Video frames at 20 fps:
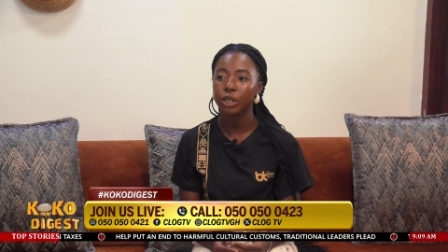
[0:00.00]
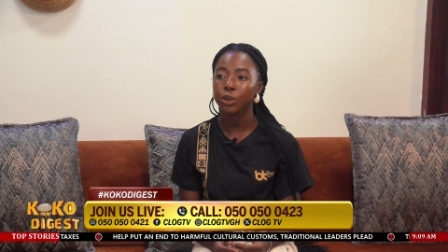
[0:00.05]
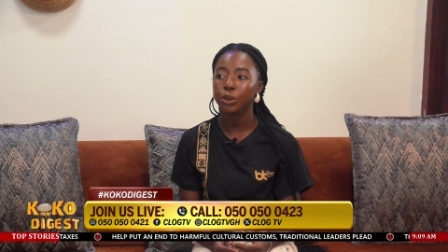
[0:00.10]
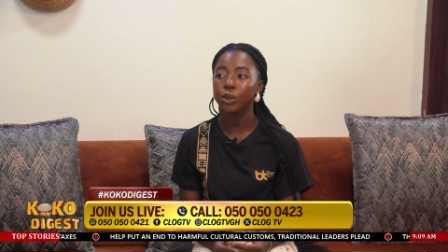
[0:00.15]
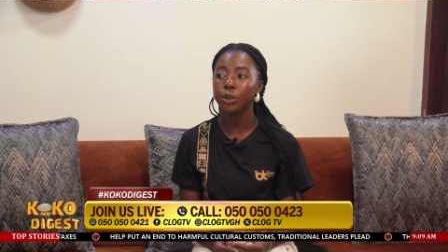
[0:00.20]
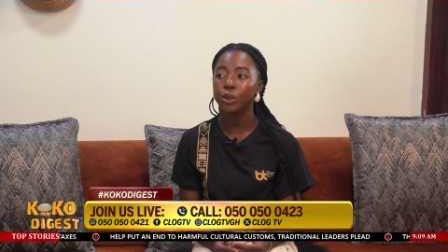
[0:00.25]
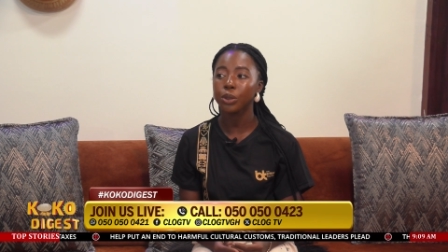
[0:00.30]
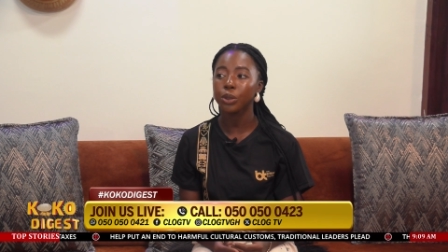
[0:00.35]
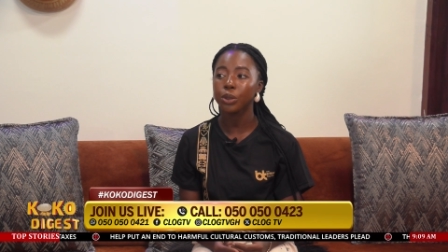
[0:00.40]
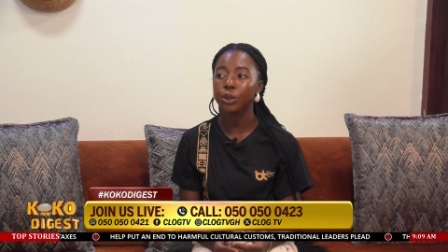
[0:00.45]

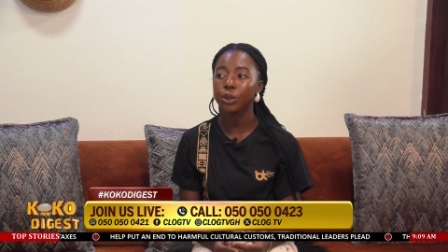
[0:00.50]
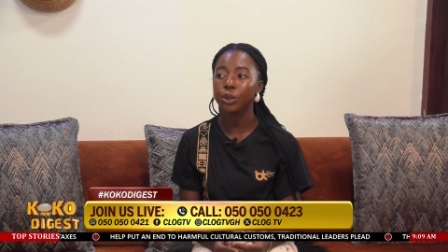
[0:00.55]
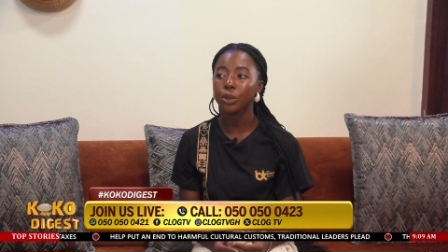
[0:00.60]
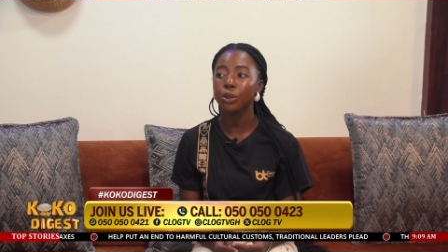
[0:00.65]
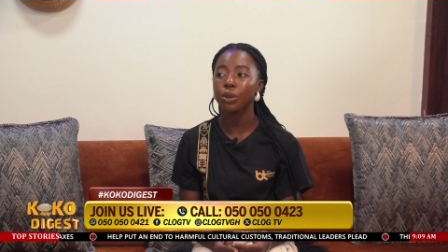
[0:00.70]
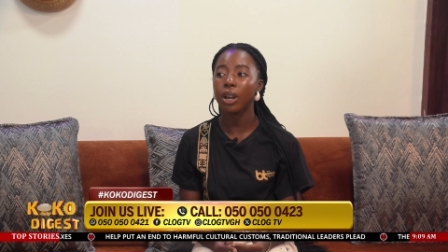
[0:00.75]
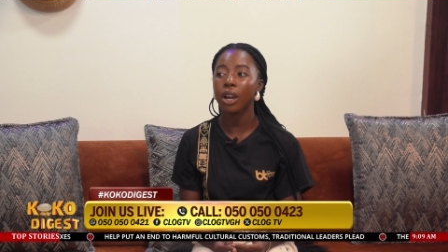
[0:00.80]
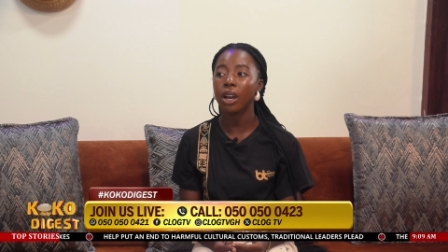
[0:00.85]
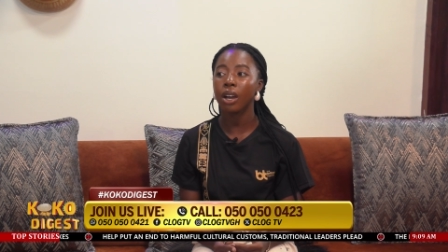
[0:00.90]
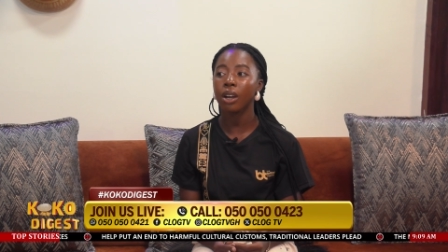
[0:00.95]
in
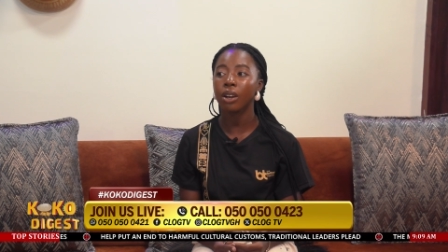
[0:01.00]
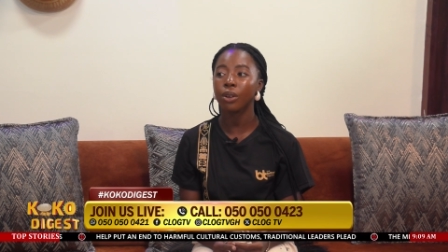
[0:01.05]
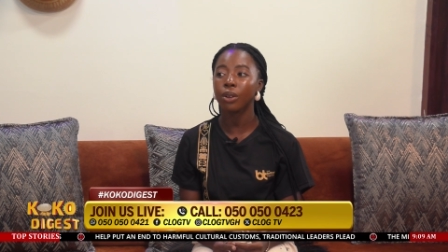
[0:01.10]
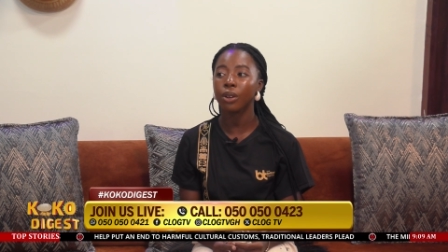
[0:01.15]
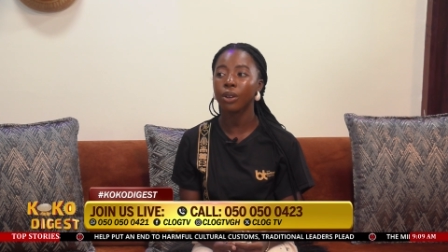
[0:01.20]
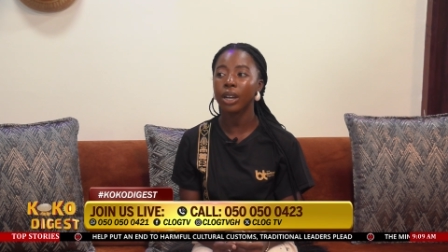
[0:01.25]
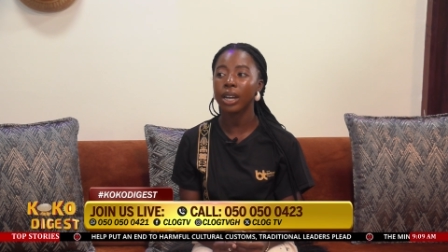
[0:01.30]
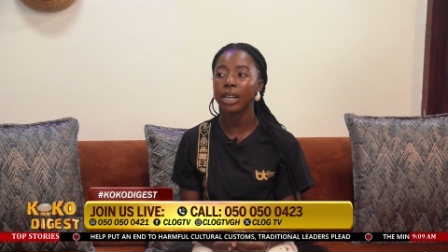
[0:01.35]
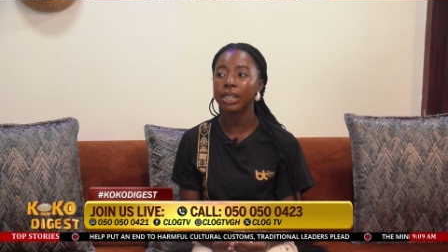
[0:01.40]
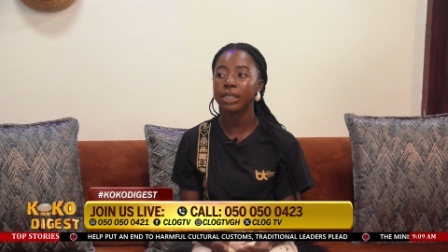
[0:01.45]
rural
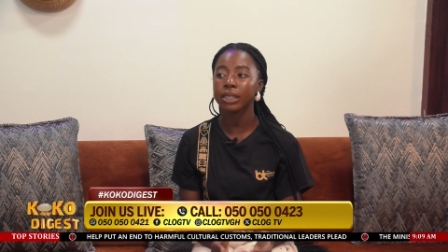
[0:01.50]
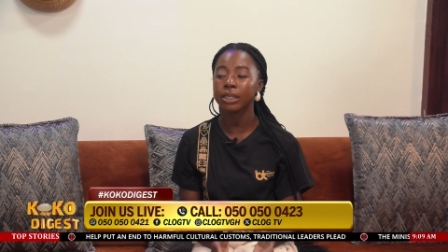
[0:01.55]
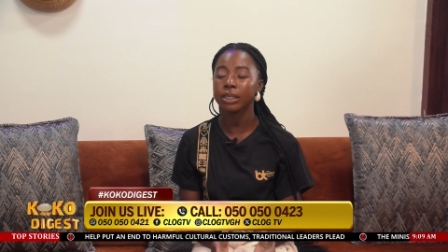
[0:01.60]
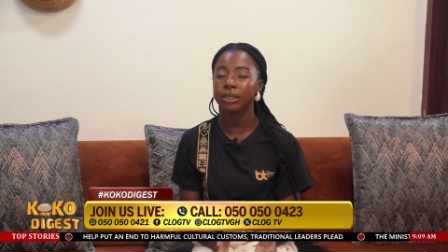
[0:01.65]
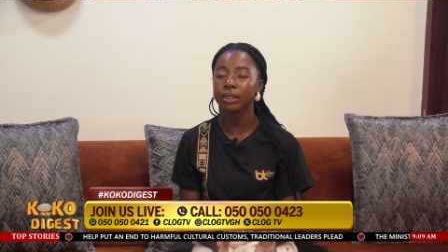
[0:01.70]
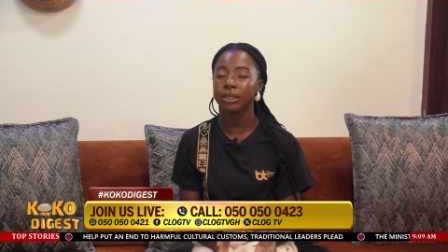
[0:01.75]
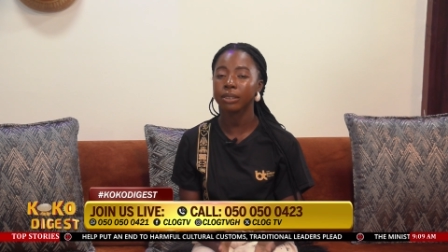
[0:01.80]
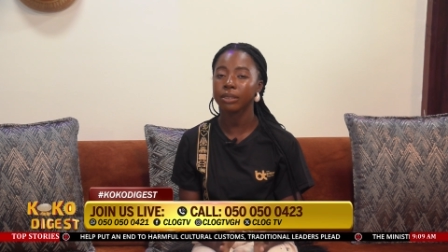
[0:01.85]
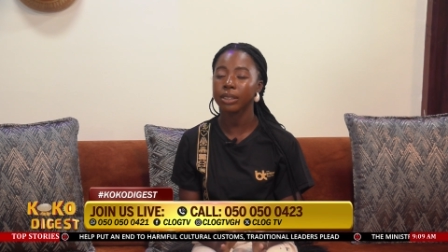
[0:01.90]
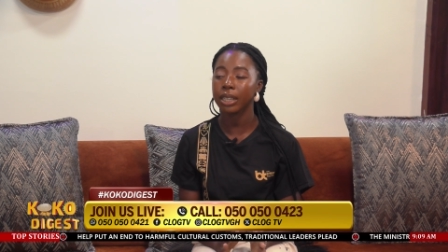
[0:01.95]
or
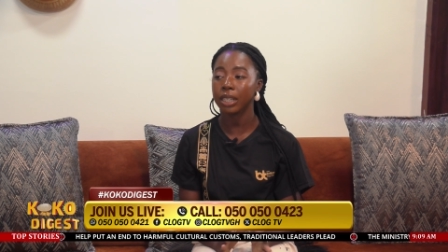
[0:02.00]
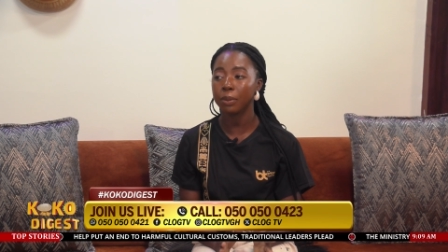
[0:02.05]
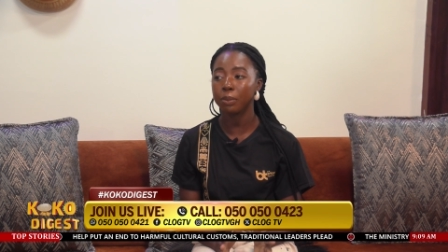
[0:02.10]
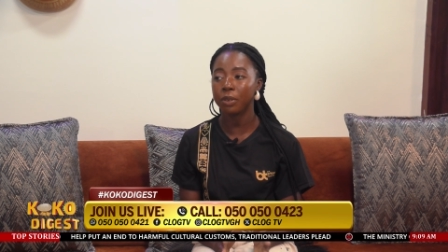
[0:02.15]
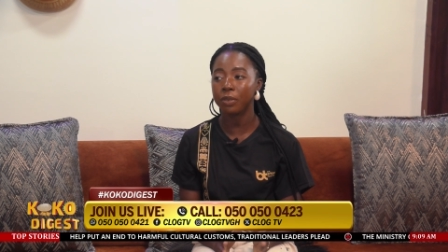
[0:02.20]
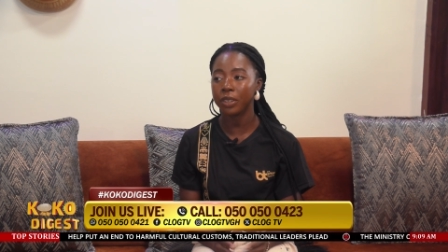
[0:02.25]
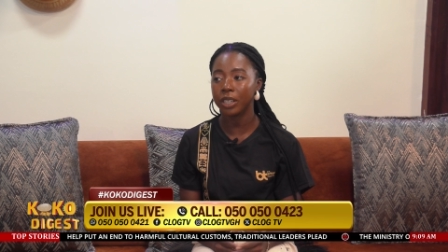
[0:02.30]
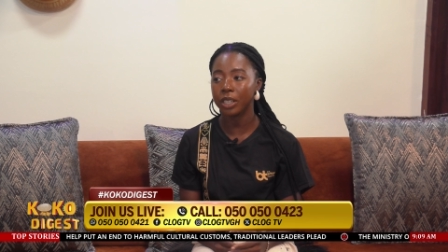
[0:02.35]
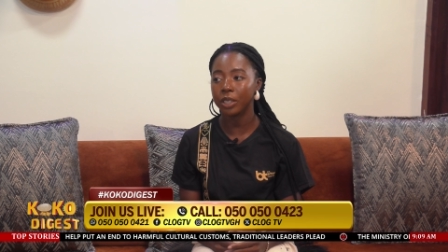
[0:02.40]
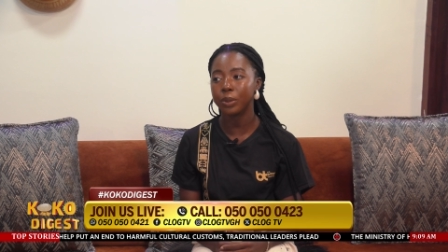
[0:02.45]
un-
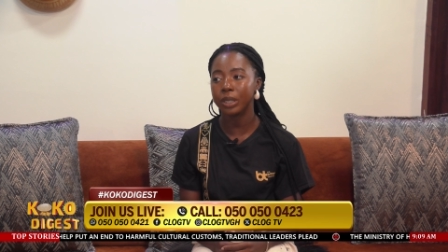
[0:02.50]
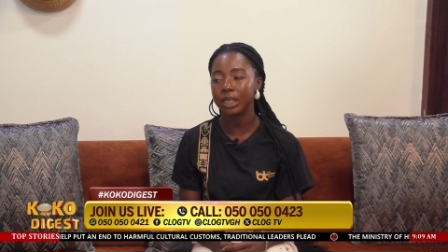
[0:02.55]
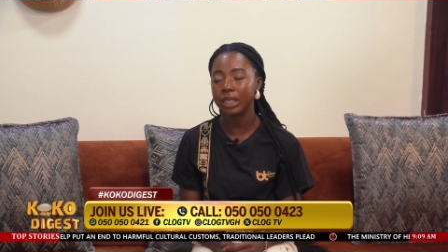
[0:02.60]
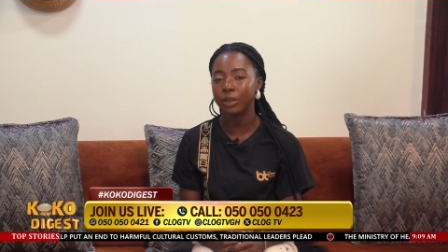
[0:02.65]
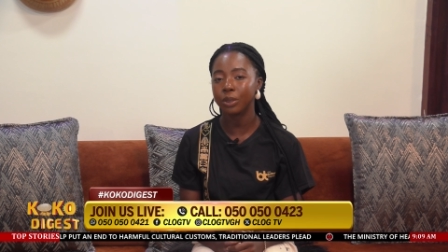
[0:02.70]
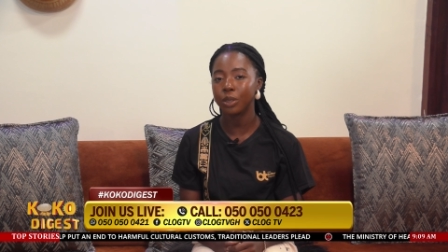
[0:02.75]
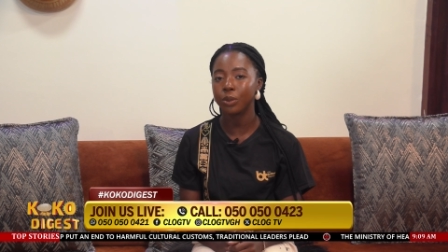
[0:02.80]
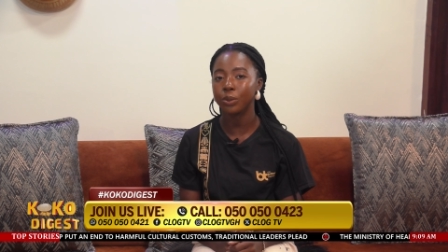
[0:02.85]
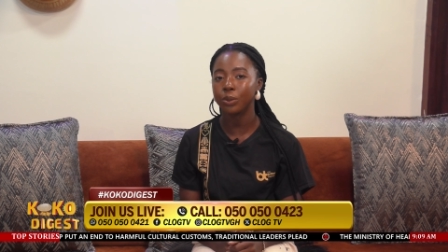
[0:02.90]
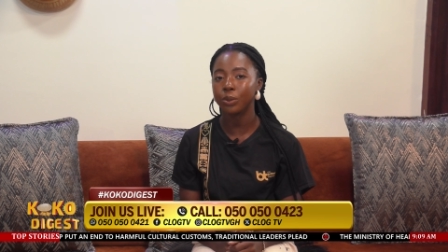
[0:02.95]

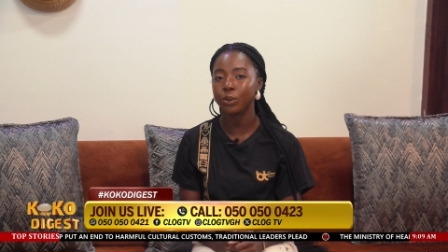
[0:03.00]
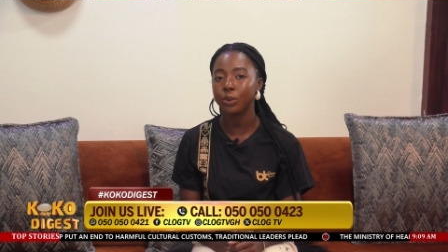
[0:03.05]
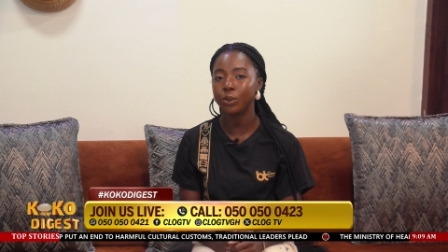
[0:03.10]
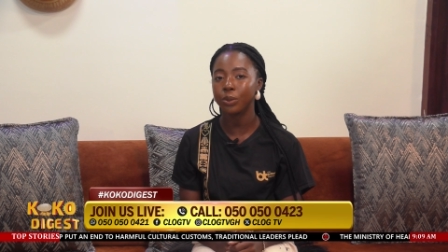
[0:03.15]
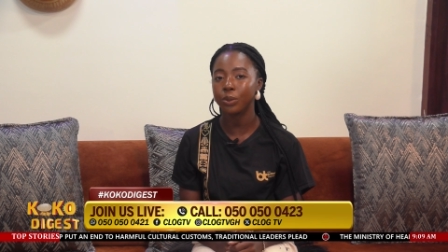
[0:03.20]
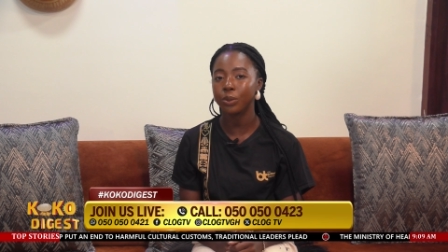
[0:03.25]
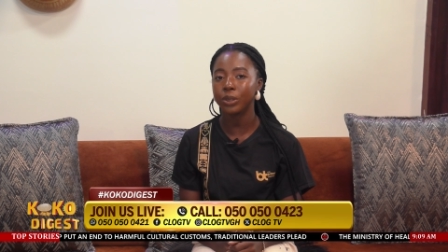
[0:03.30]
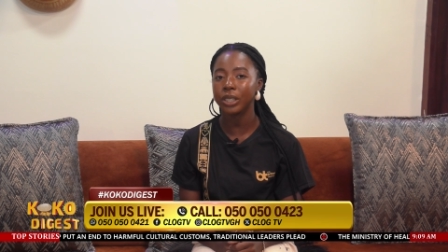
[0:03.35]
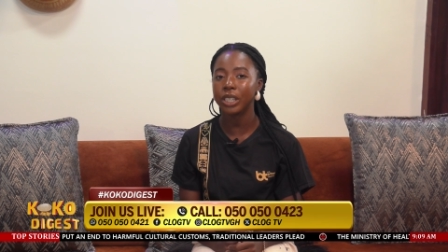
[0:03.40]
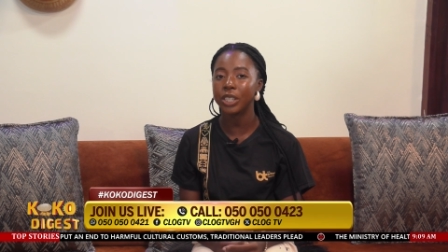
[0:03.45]
underprivileged
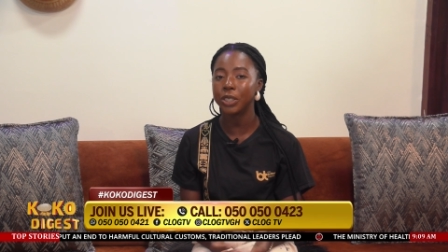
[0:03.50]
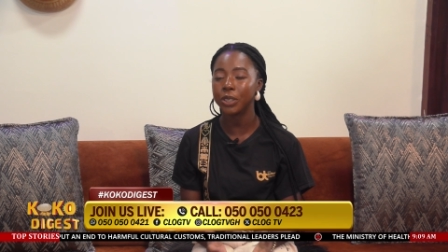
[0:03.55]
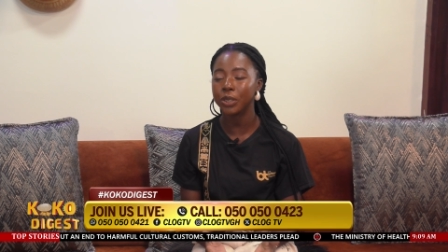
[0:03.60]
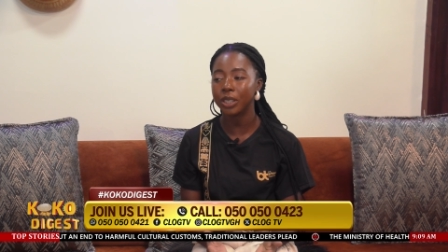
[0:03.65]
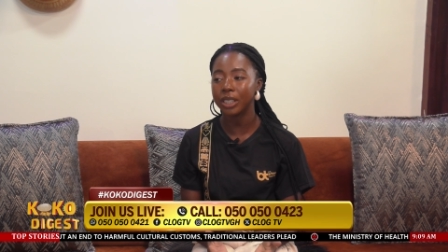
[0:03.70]
communities. Mm -hmm. So we mm-hmm.